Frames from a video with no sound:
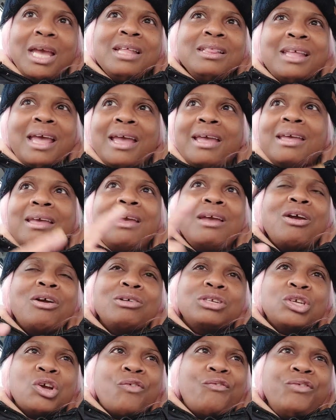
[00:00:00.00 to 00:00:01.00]
They can't
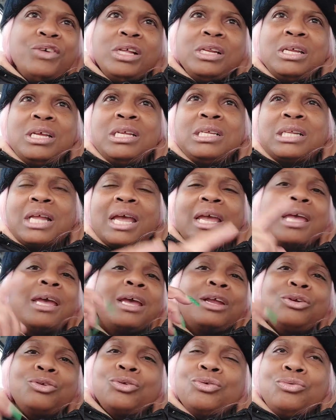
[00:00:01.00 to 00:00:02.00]
hurt your feelings. They
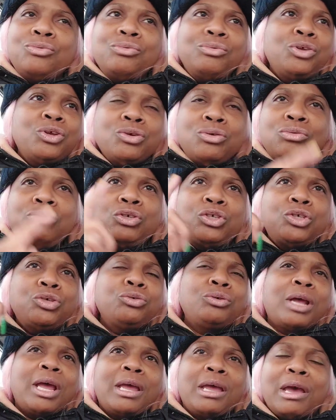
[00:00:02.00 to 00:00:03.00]
can't do use
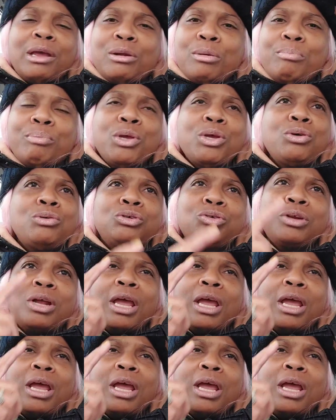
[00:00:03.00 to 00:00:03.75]
you. They can't abuse you.